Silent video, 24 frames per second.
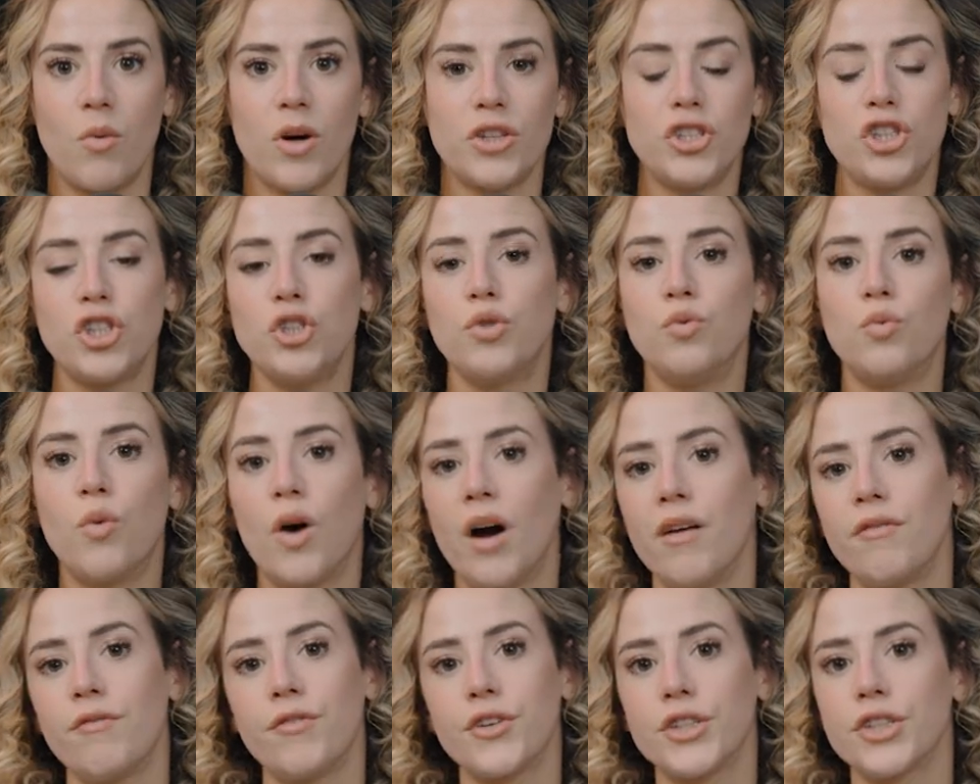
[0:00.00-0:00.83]
What you
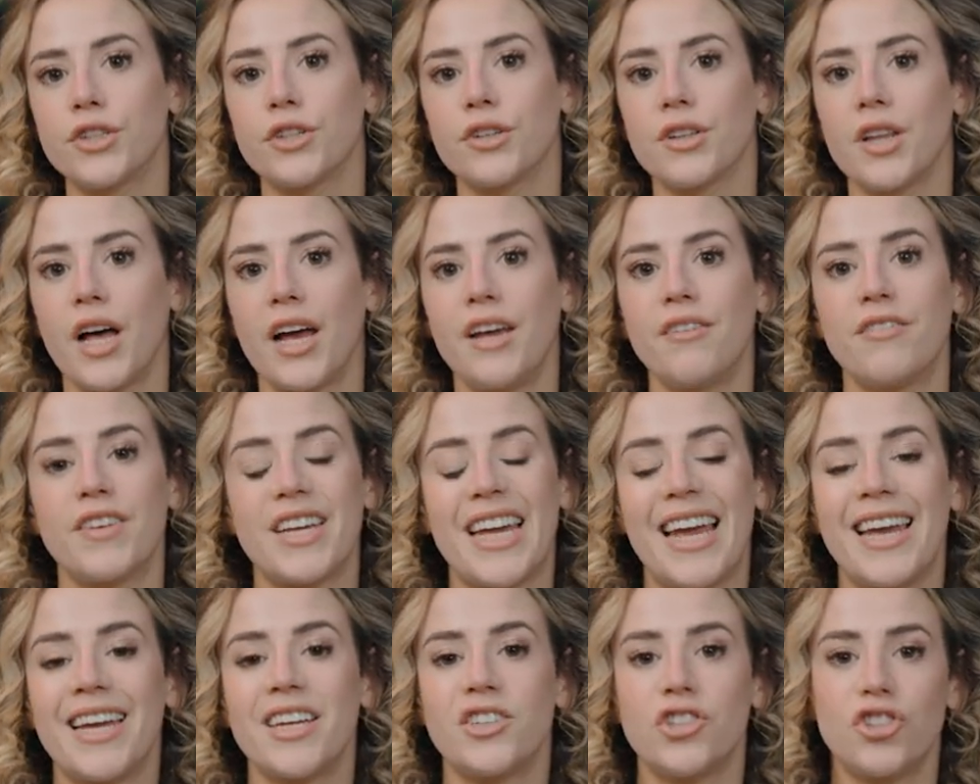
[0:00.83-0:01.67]
want for your life
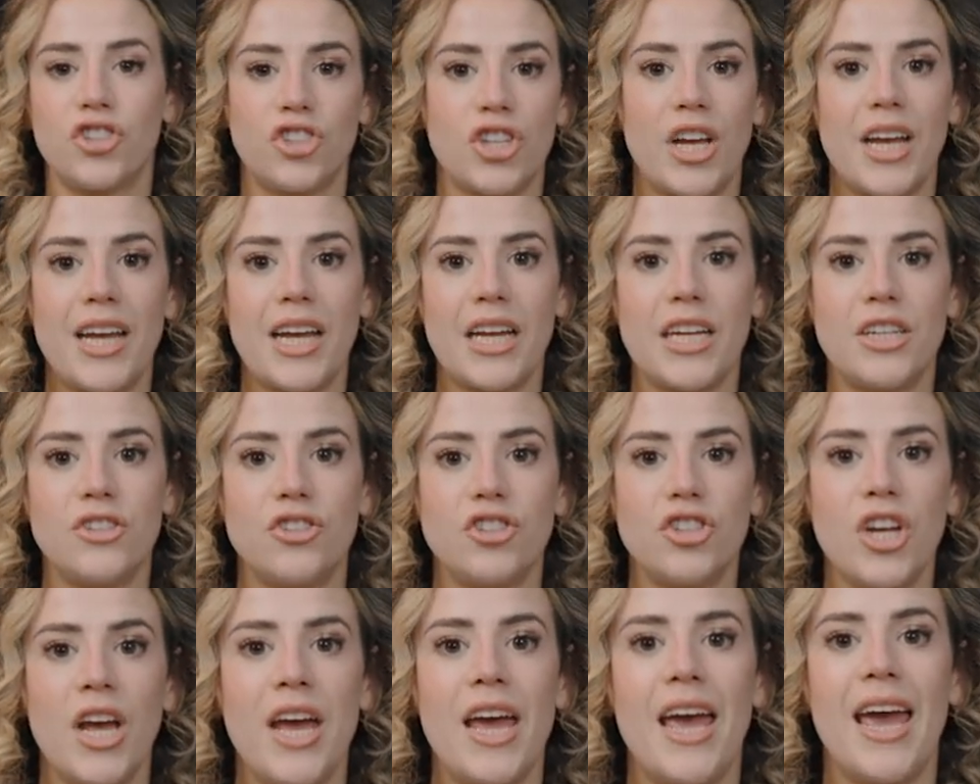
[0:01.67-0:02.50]
can
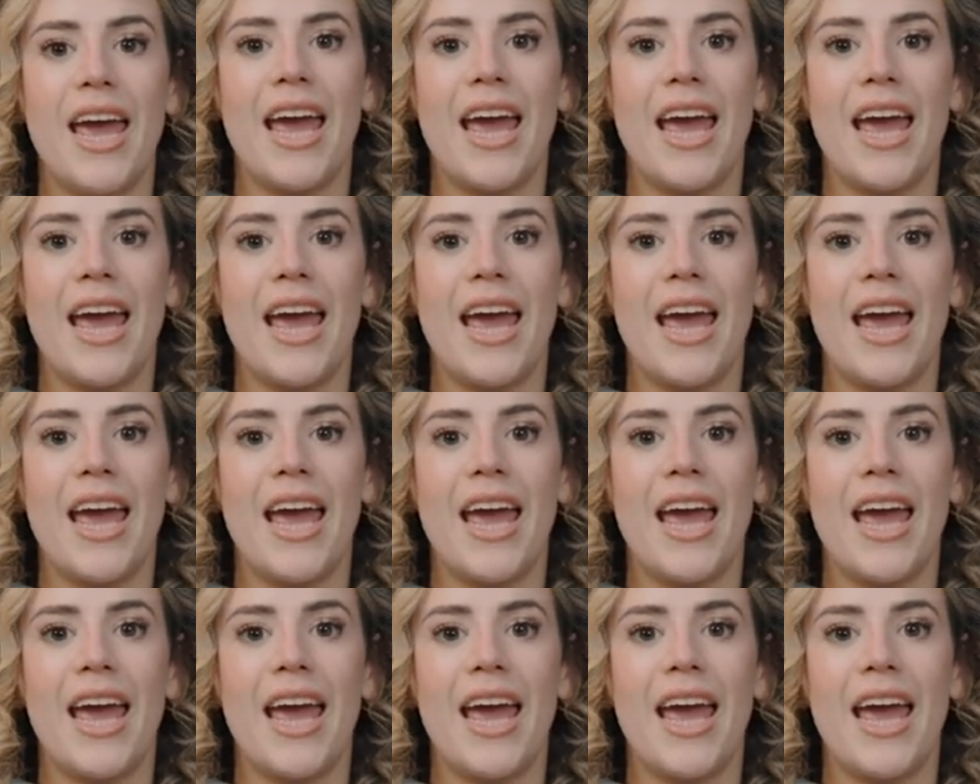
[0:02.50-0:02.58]
change.